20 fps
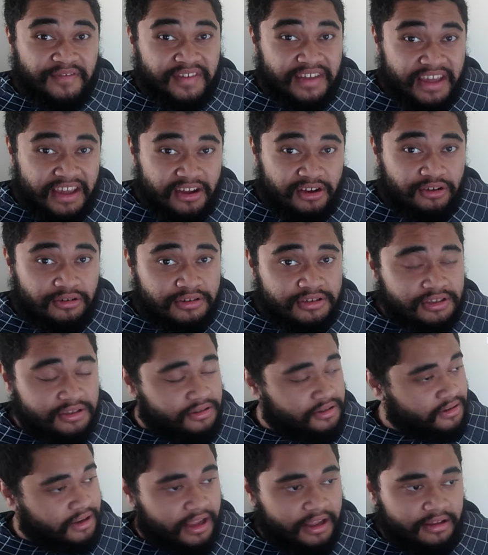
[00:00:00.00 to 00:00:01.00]

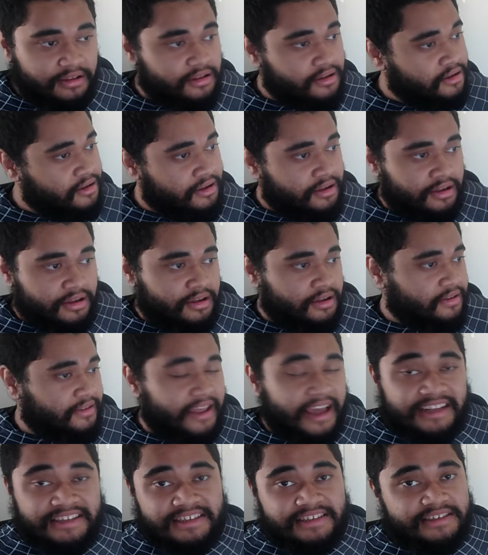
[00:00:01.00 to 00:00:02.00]
years? Like,
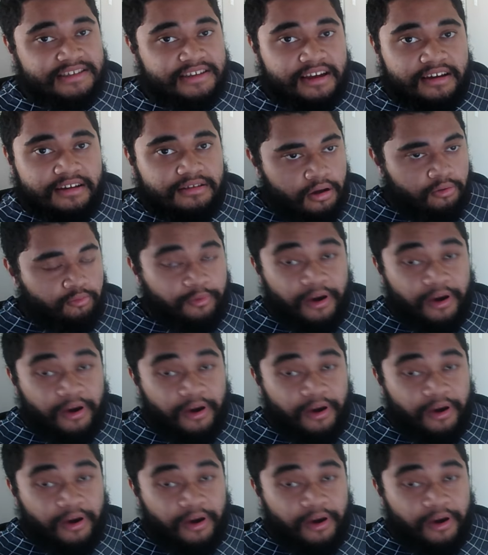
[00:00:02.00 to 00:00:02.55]
that's insane.